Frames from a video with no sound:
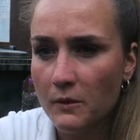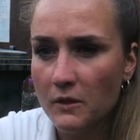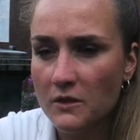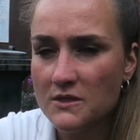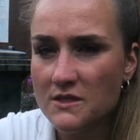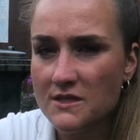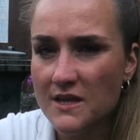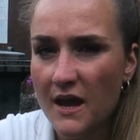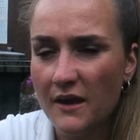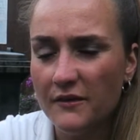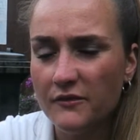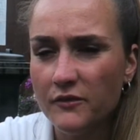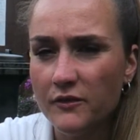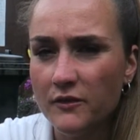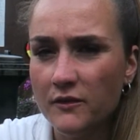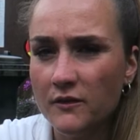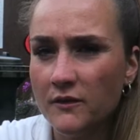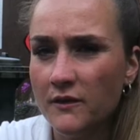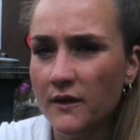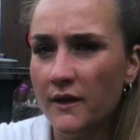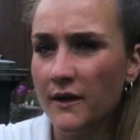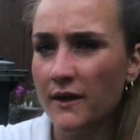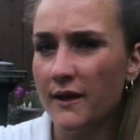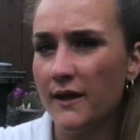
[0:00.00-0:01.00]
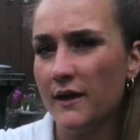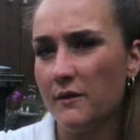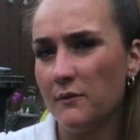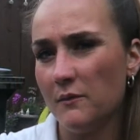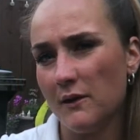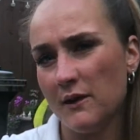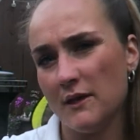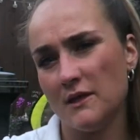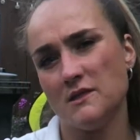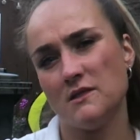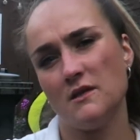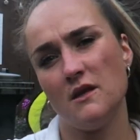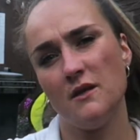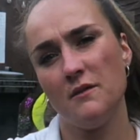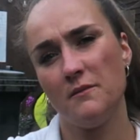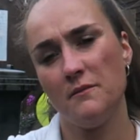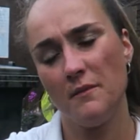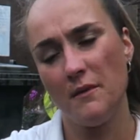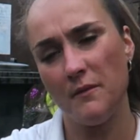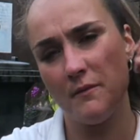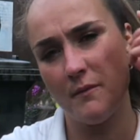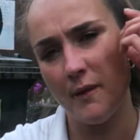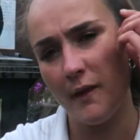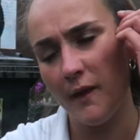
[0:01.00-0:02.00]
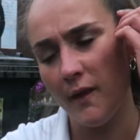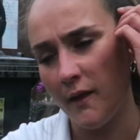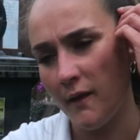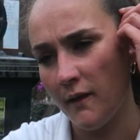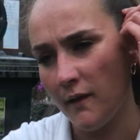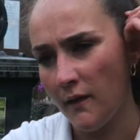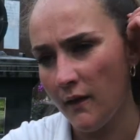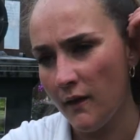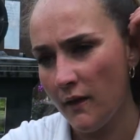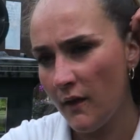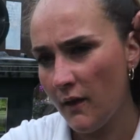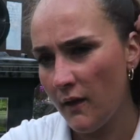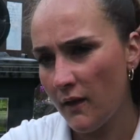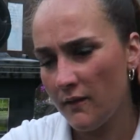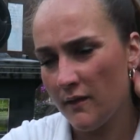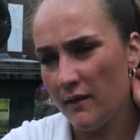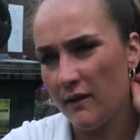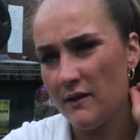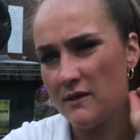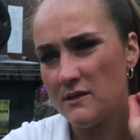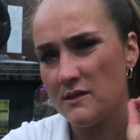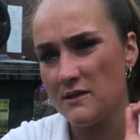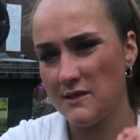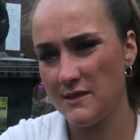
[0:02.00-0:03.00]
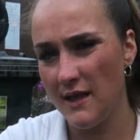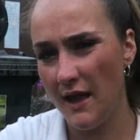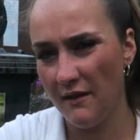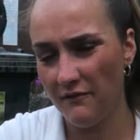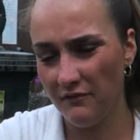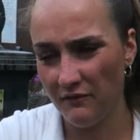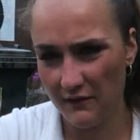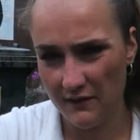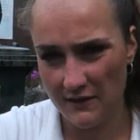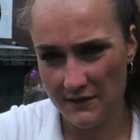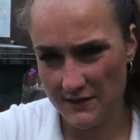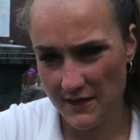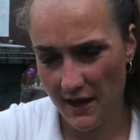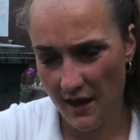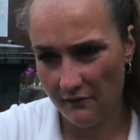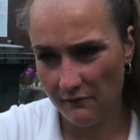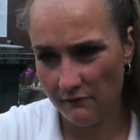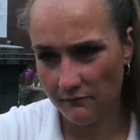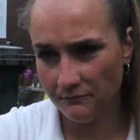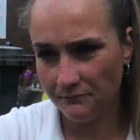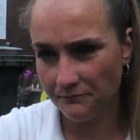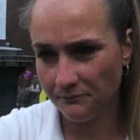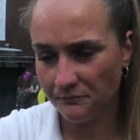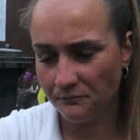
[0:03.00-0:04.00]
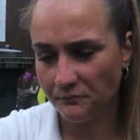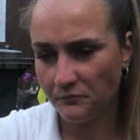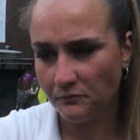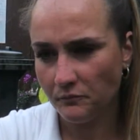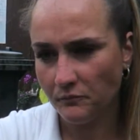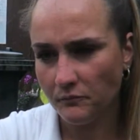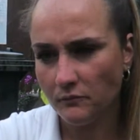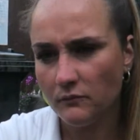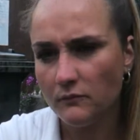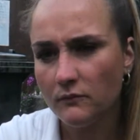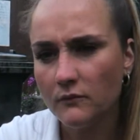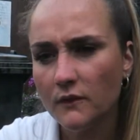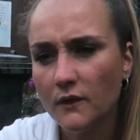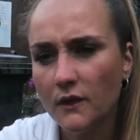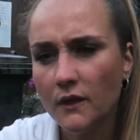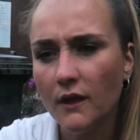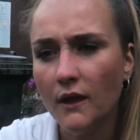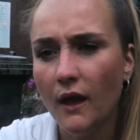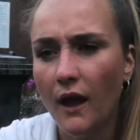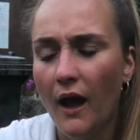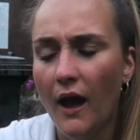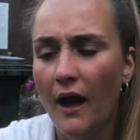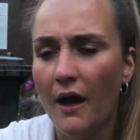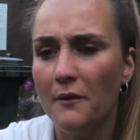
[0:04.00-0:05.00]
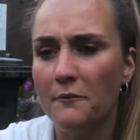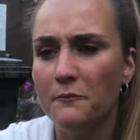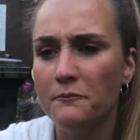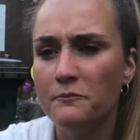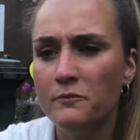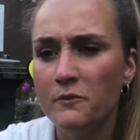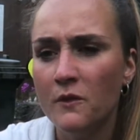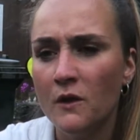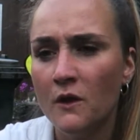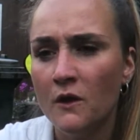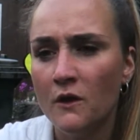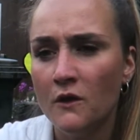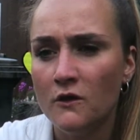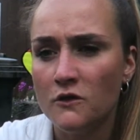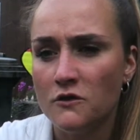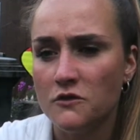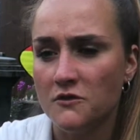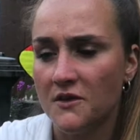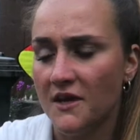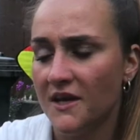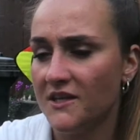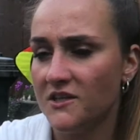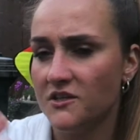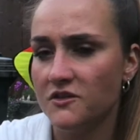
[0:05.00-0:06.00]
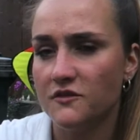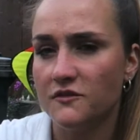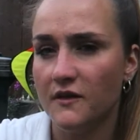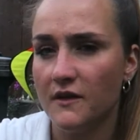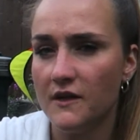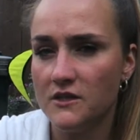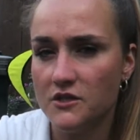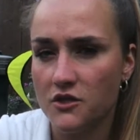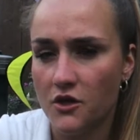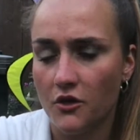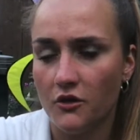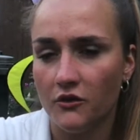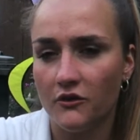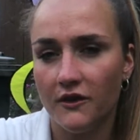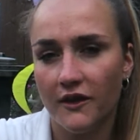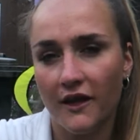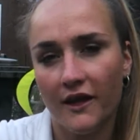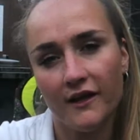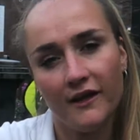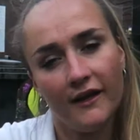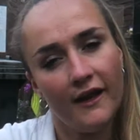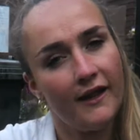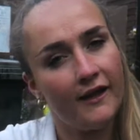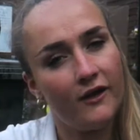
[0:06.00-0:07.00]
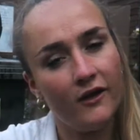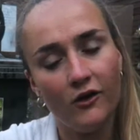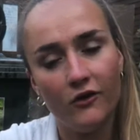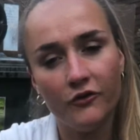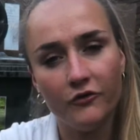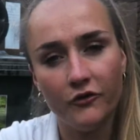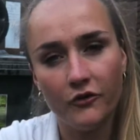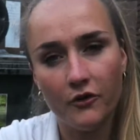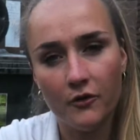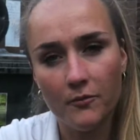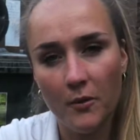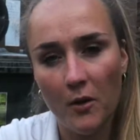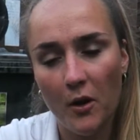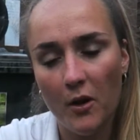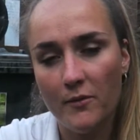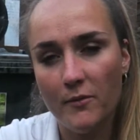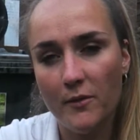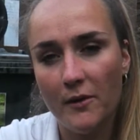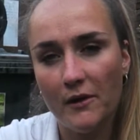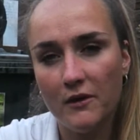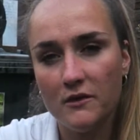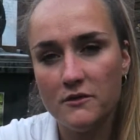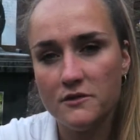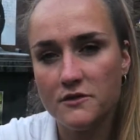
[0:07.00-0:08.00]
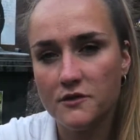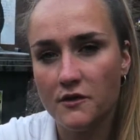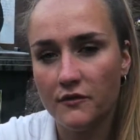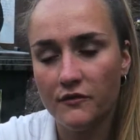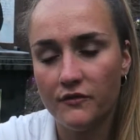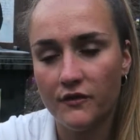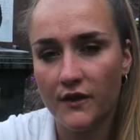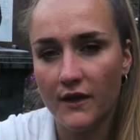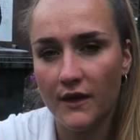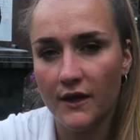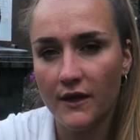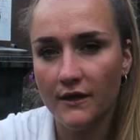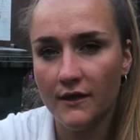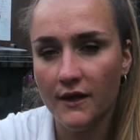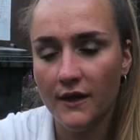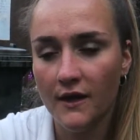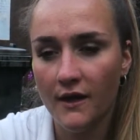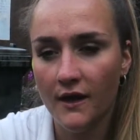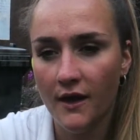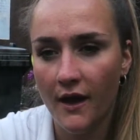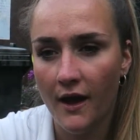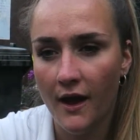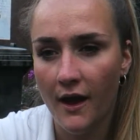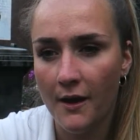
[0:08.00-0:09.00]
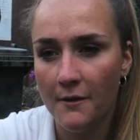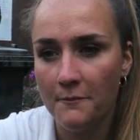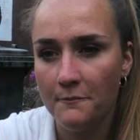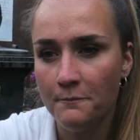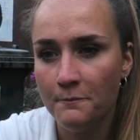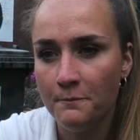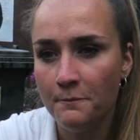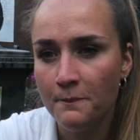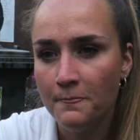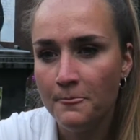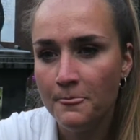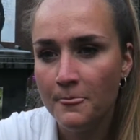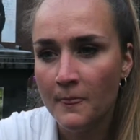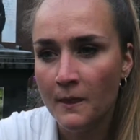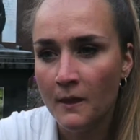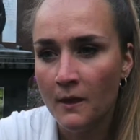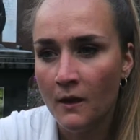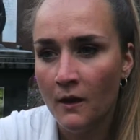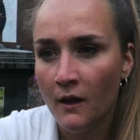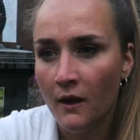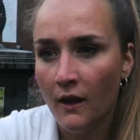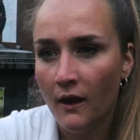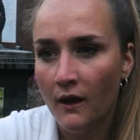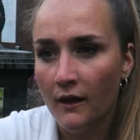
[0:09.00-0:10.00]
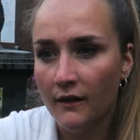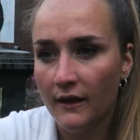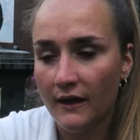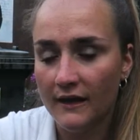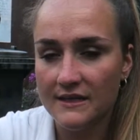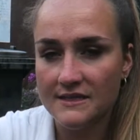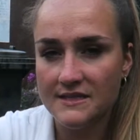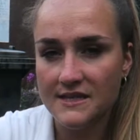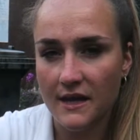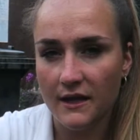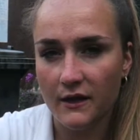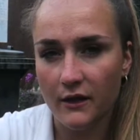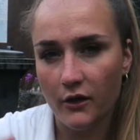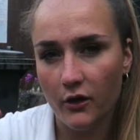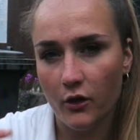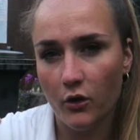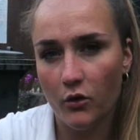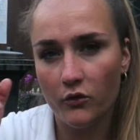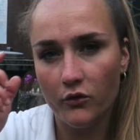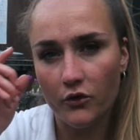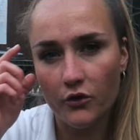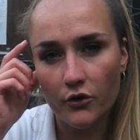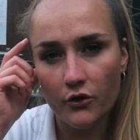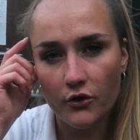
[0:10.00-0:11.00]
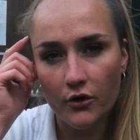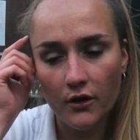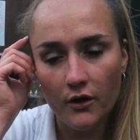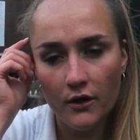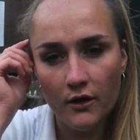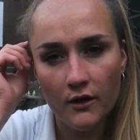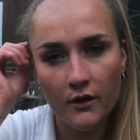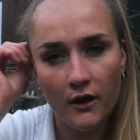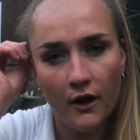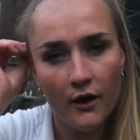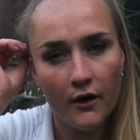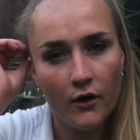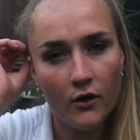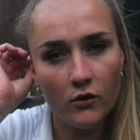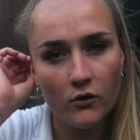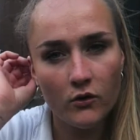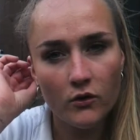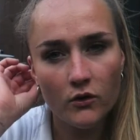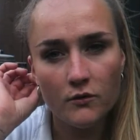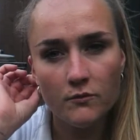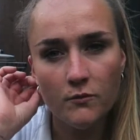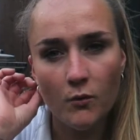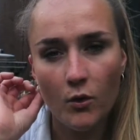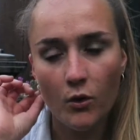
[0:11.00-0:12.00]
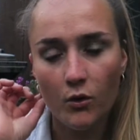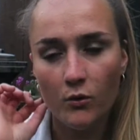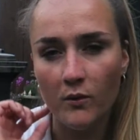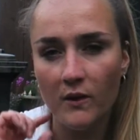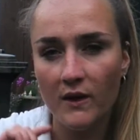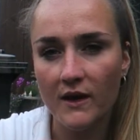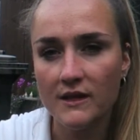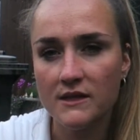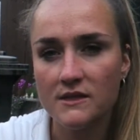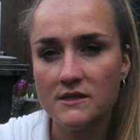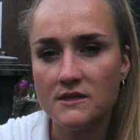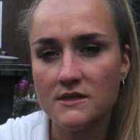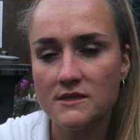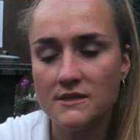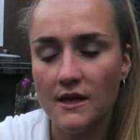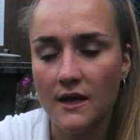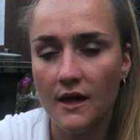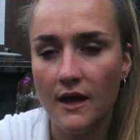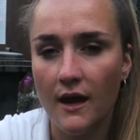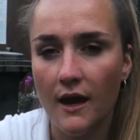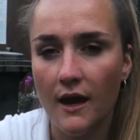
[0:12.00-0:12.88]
7, nearly 8 weeks now, maybe. I think it's definitely 7. So yeah, it just feels good to get like under a barbell and stuff again. Like I said, I ordered more weights